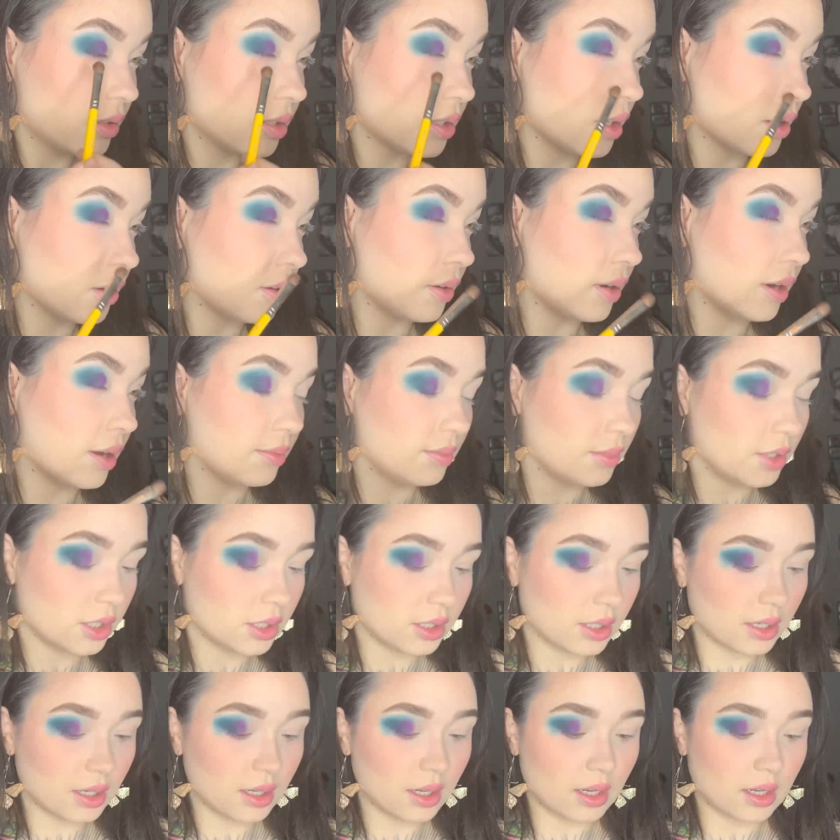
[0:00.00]
So I'm
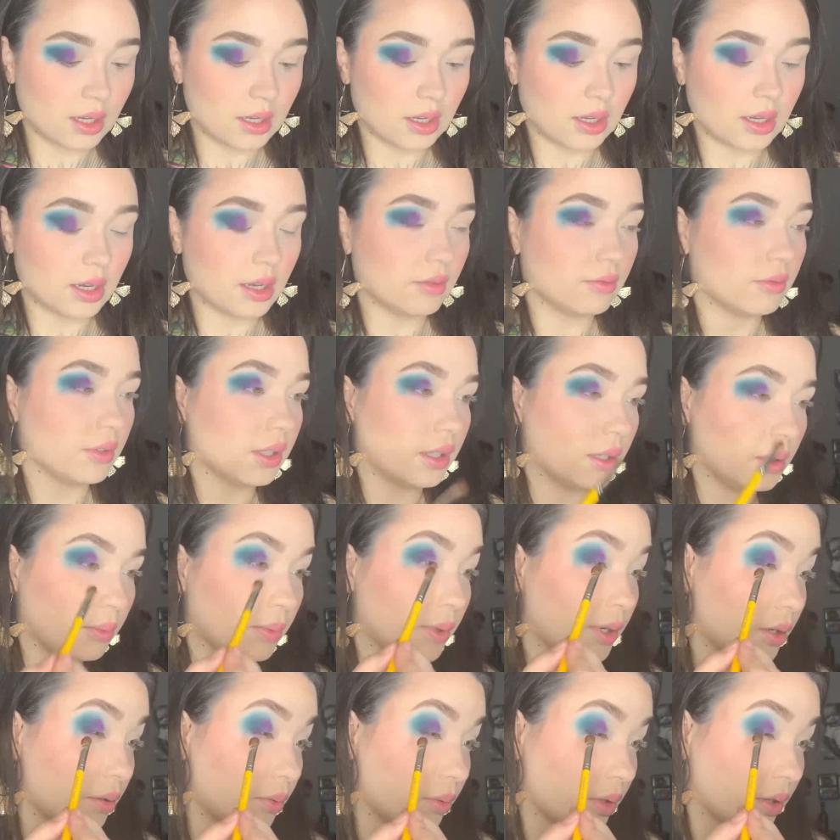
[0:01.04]
just going to get really
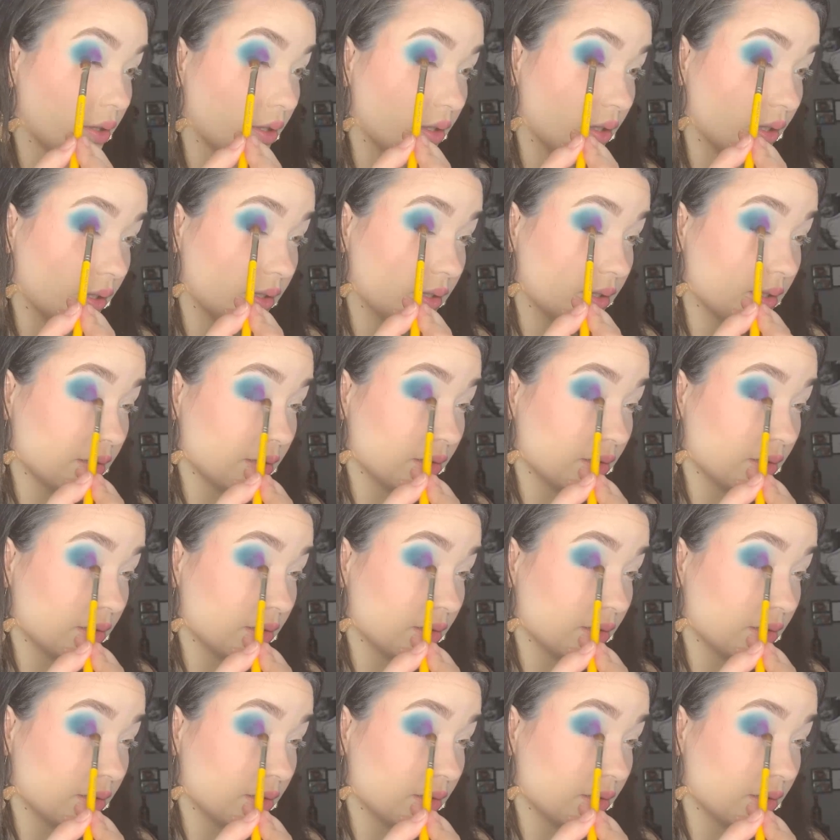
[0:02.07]
weird with this.